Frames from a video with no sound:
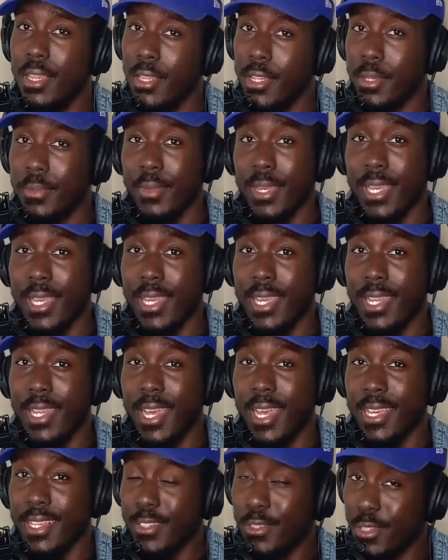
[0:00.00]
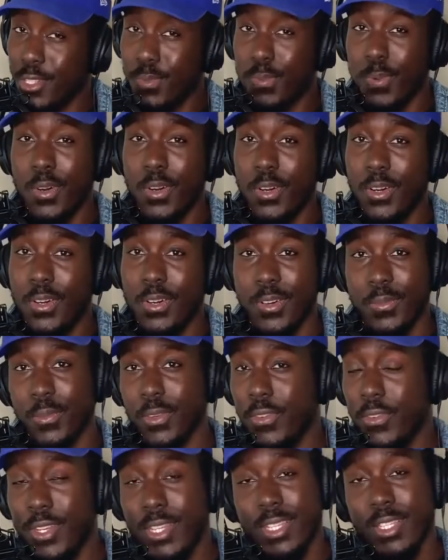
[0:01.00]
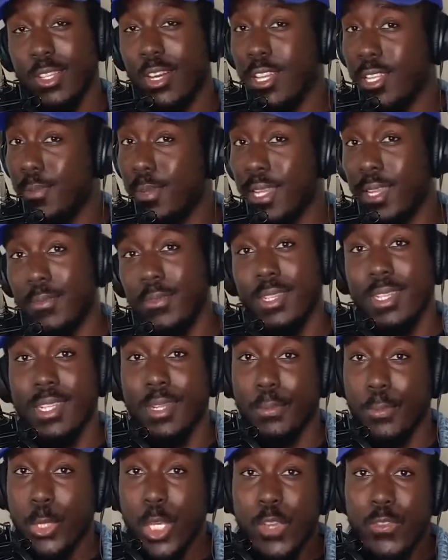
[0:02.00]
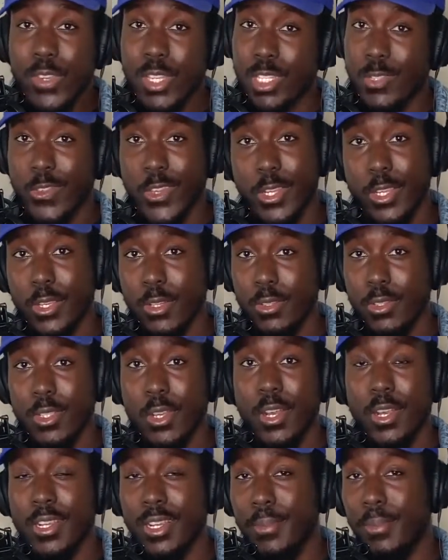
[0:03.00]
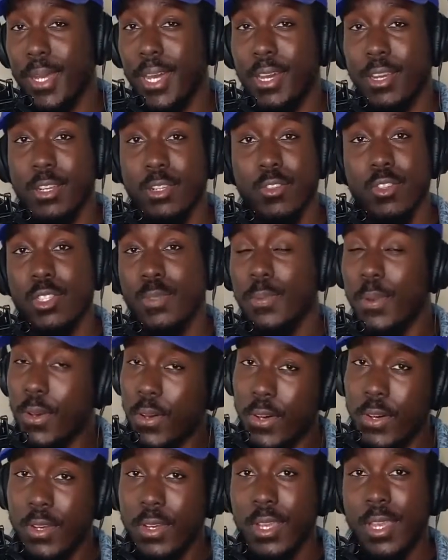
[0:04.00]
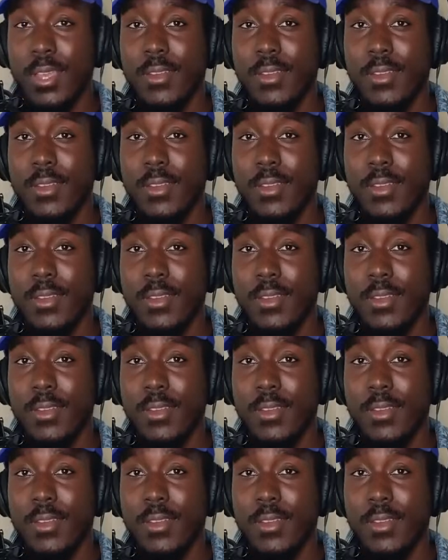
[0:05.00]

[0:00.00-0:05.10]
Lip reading: Look, man, Chris Paul, we already talked about it. We did a previous video talking about Chris Paul.